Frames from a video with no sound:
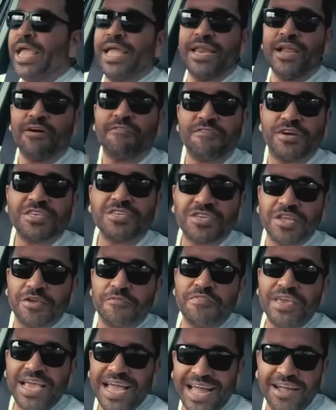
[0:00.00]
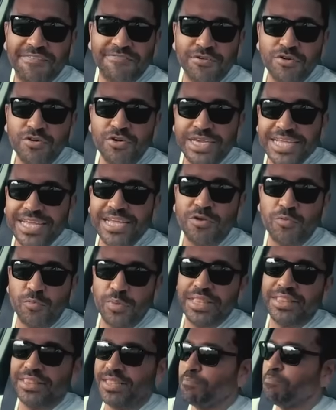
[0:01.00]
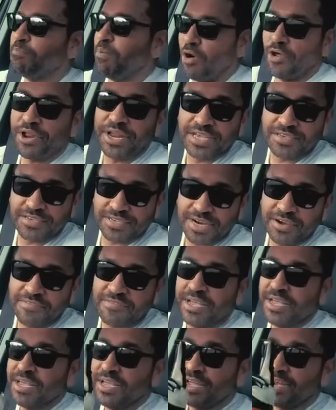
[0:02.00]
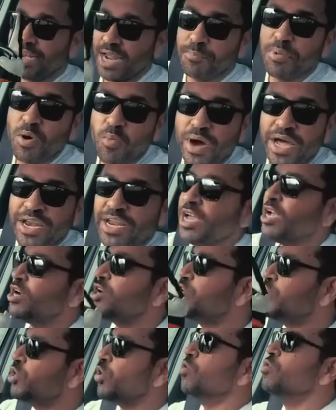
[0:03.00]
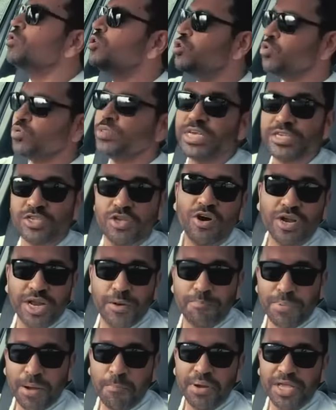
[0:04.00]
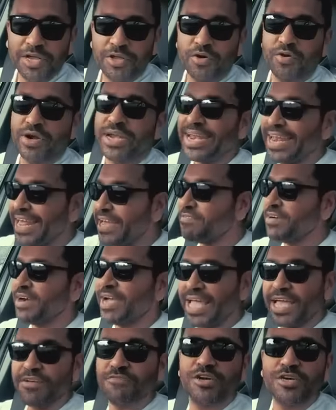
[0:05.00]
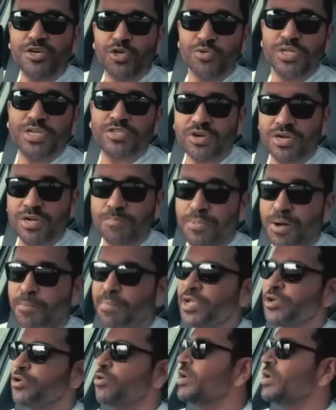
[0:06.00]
Now first, we have to deal with the boring stuff. Number one, don't do this on a public road. Never ever do this on a public